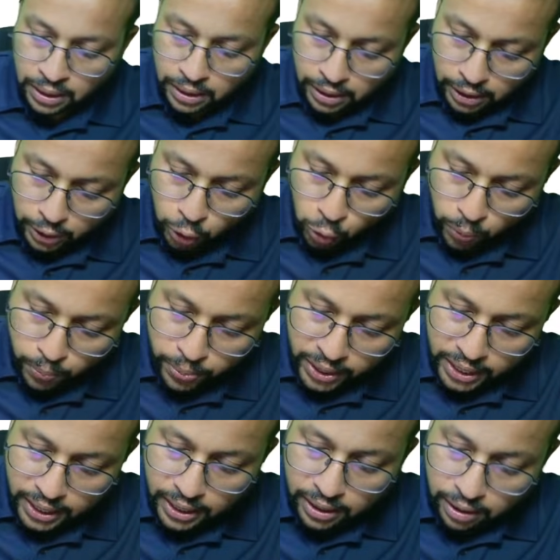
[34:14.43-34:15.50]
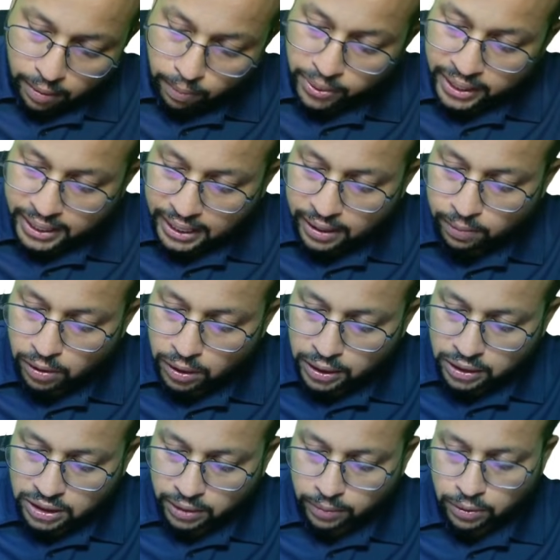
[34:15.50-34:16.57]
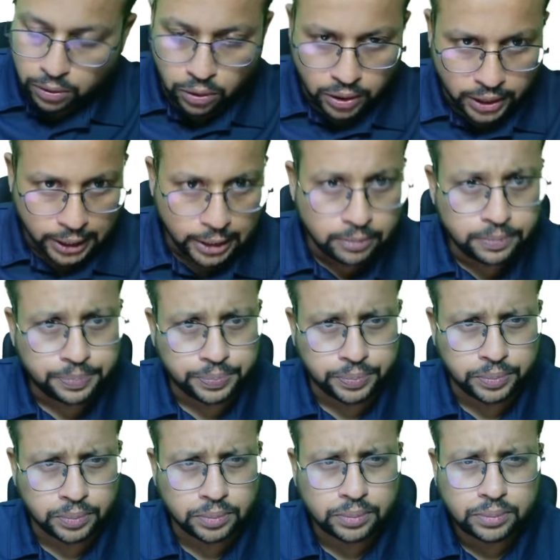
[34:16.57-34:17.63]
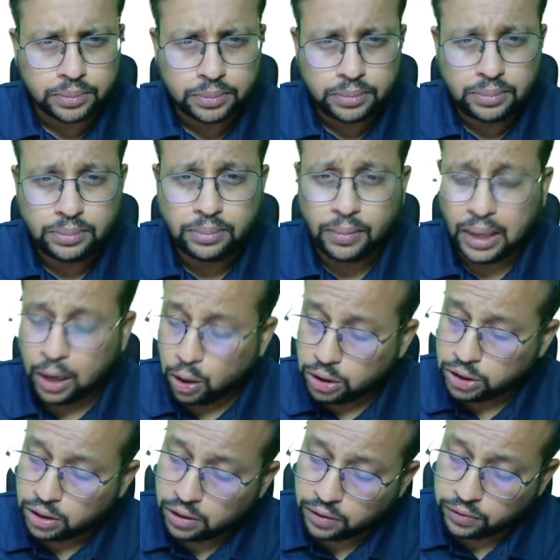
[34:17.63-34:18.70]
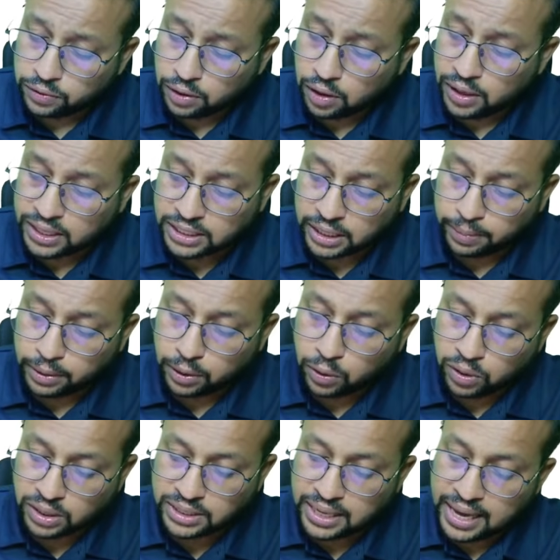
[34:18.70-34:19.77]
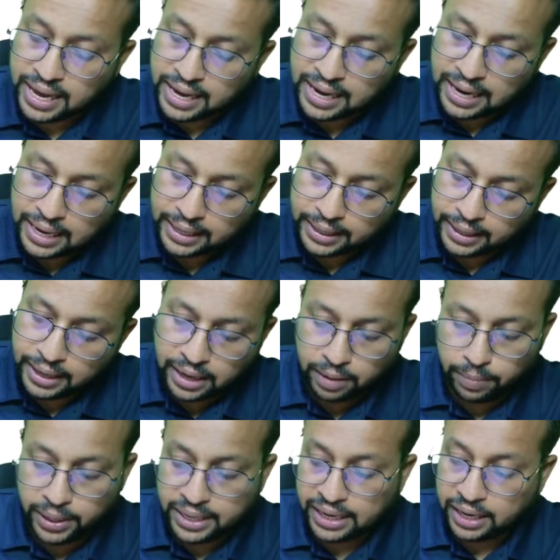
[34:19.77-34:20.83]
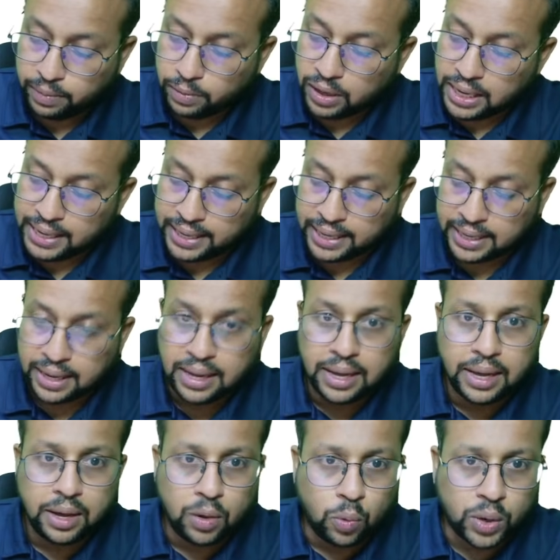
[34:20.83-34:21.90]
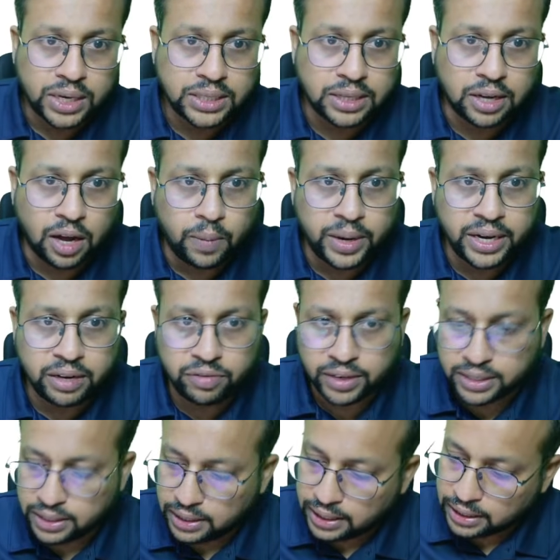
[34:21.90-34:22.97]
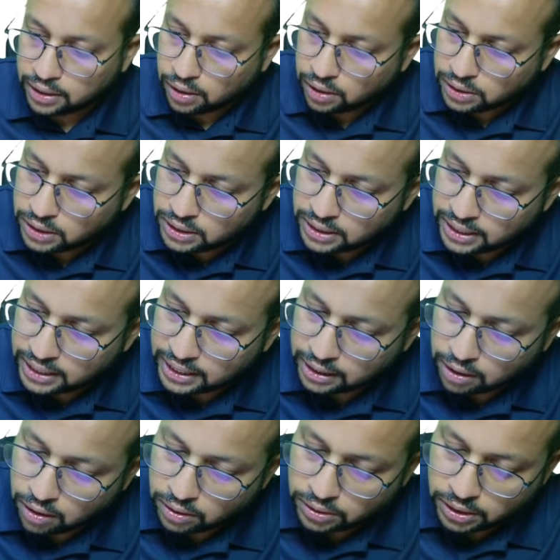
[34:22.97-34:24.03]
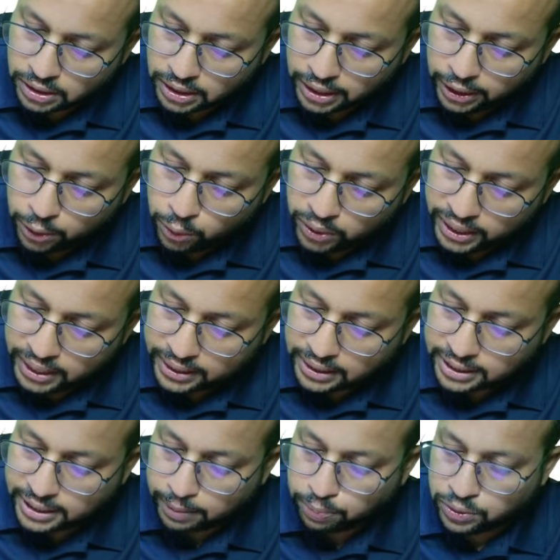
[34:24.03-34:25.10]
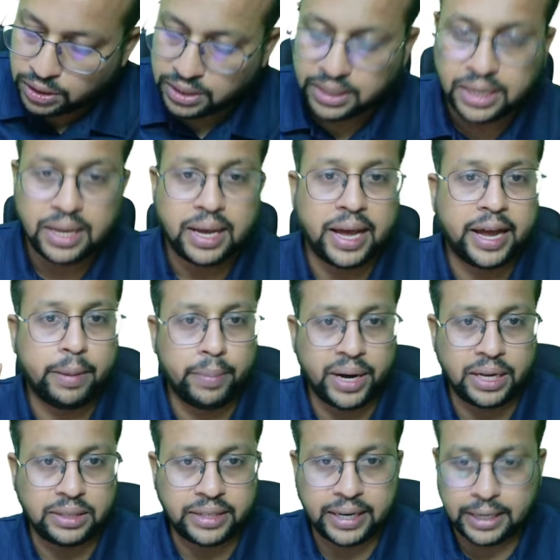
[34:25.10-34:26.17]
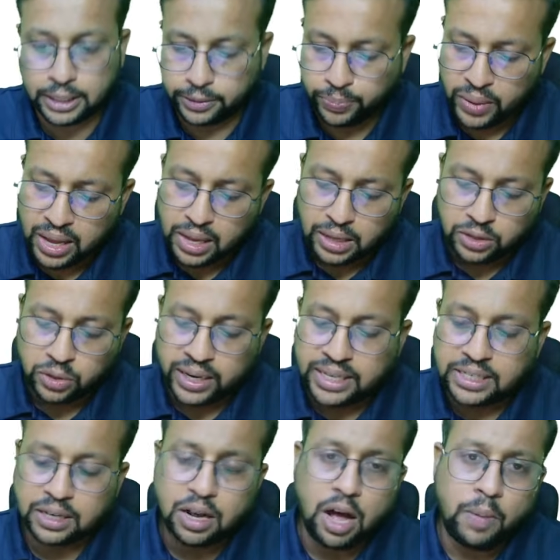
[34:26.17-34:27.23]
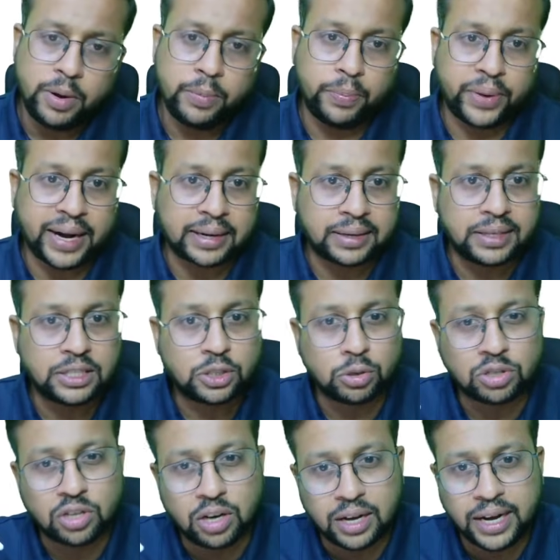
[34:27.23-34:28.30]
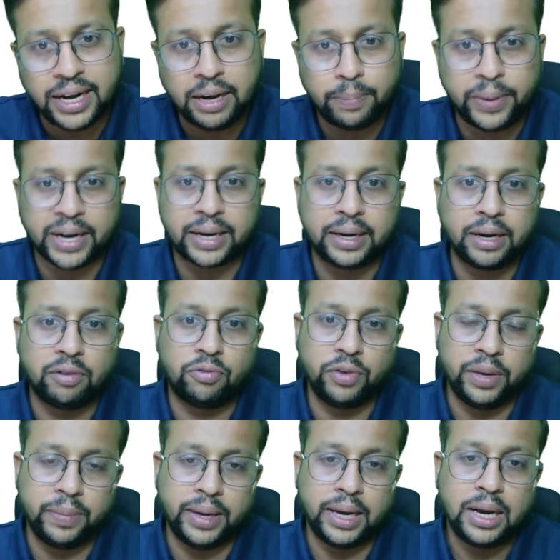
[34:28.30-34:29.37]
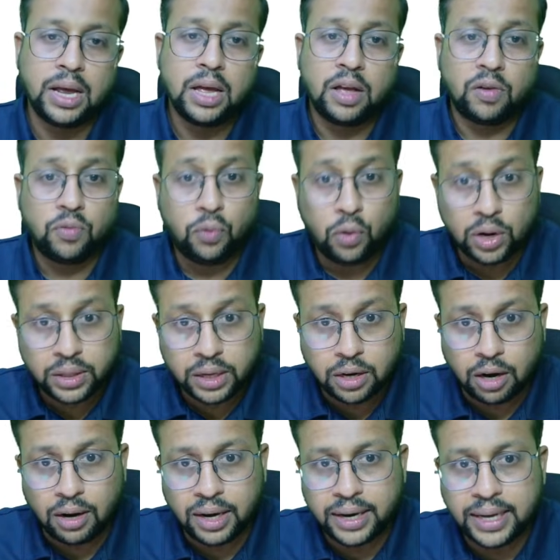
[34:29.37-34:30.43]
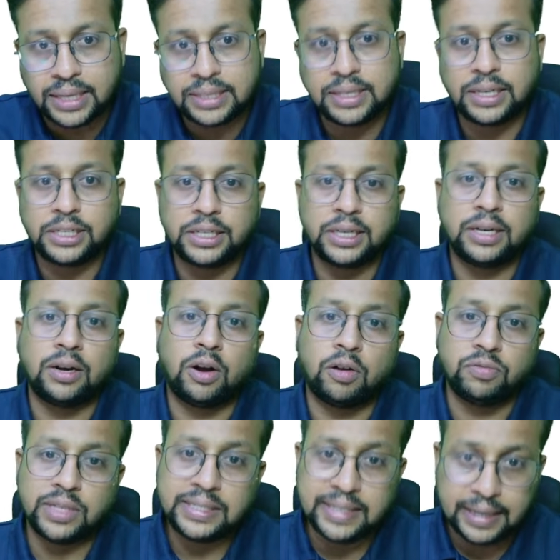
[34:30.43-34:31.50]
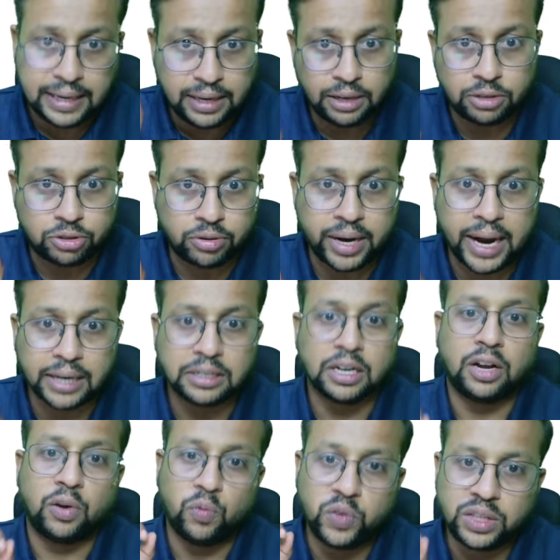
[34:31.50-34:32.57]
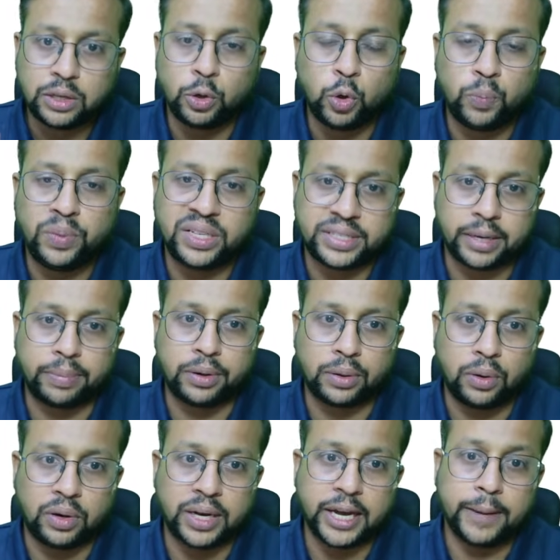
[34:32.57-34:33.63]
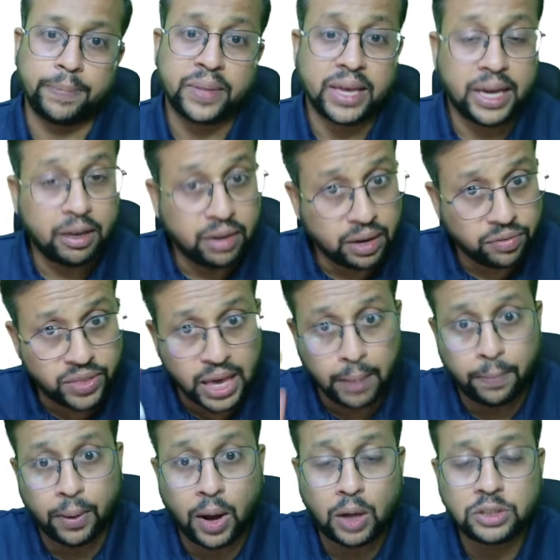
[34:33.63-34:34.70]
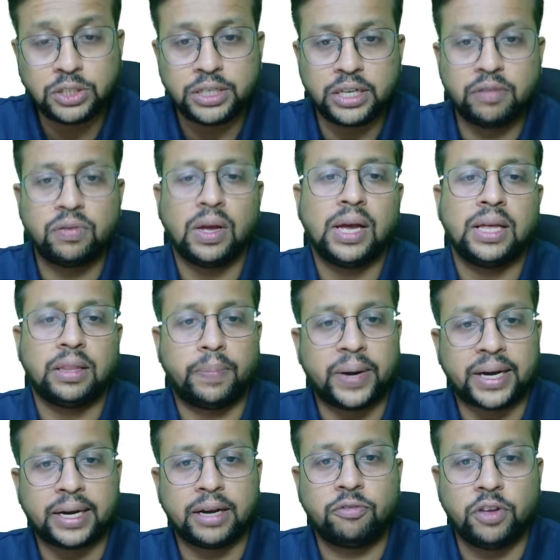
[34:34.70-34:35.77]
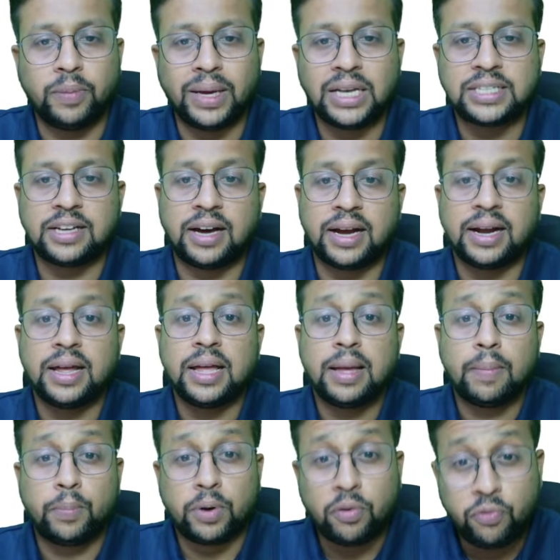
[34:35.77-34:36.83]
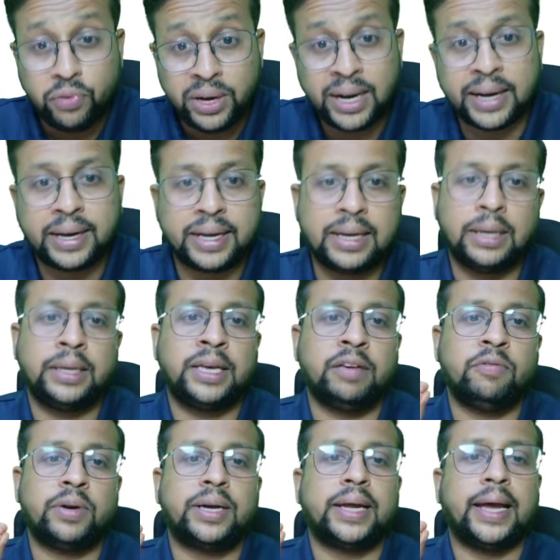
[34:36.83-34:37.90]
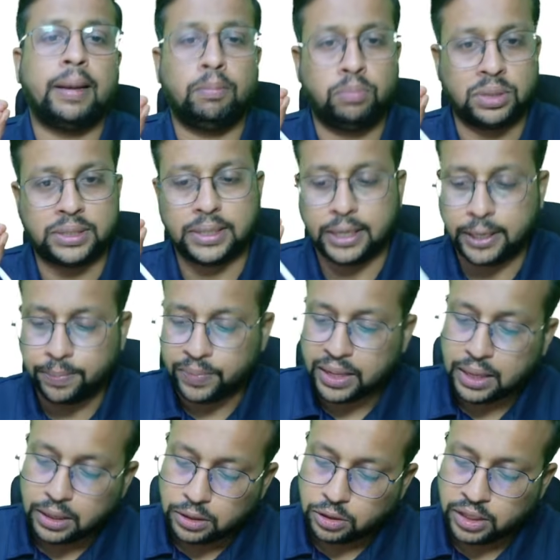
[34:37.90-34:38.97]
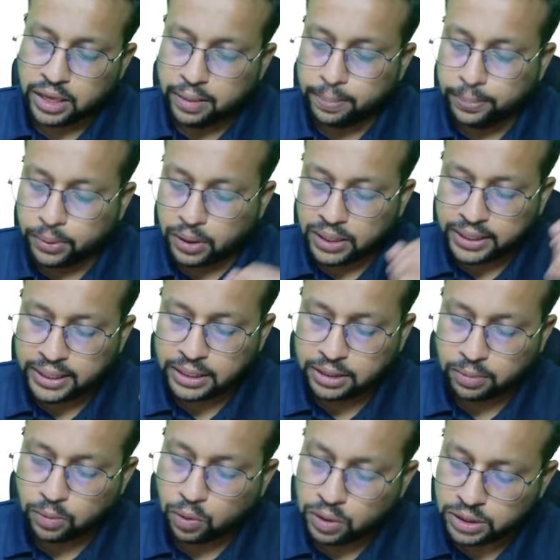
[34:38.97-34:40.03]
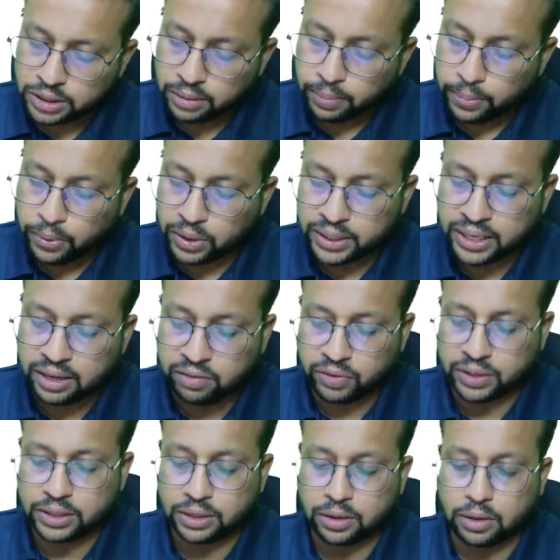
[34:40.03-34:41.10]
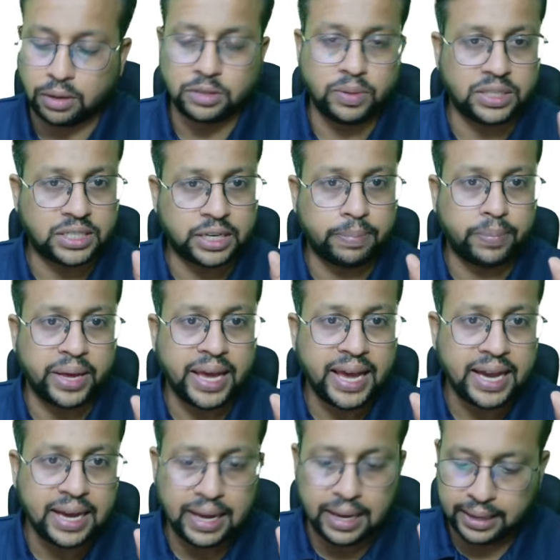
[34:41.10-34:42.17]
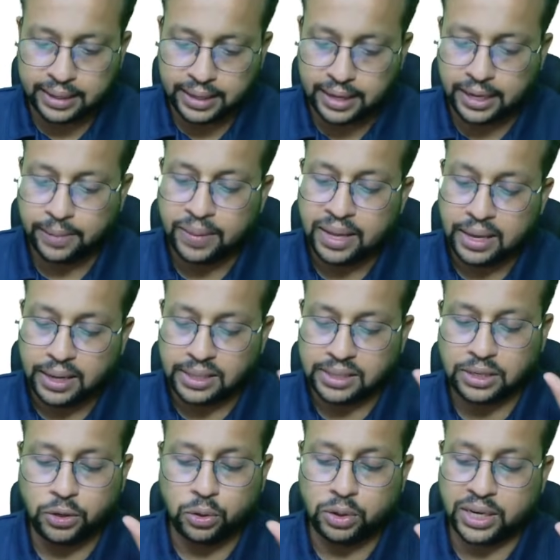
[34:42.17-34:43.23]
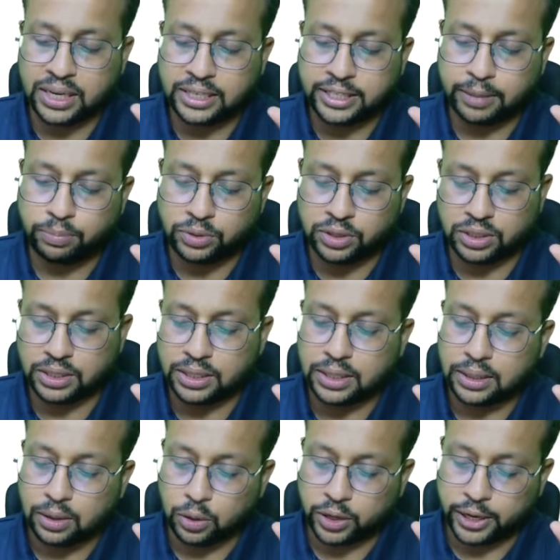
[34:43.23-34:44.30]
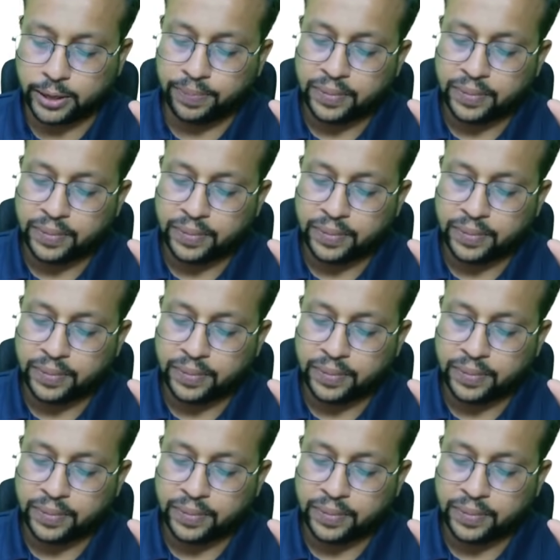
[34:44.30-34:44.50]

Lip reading: Group B, beta hemolytic streptococci, also called as Streptococcus agalactiae, beta hemolytic. What is the common infection it causes? It causes neonatal sepsis and meningitis. So it's a common practice to screen pregnant female for the colonization of the genital tract with group B streptococci. And if they are positive, pregnant females are prophylactically given ampicillin. So the most important infection caused by Strep agalactiae is neonatal sepsis. Okay.